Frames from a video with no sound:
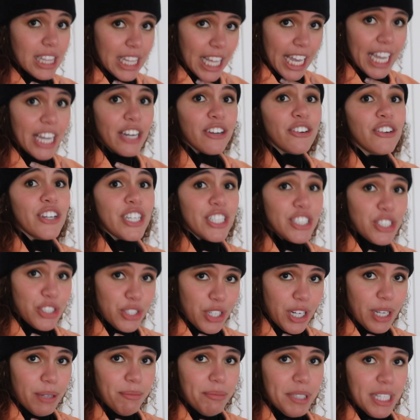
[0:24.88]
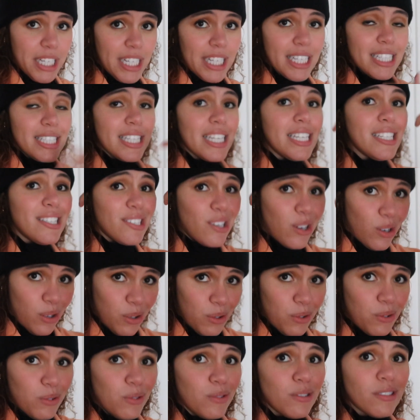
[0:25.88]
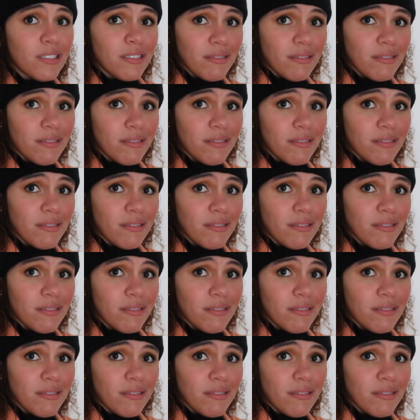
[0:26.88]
layering drip because it's cold.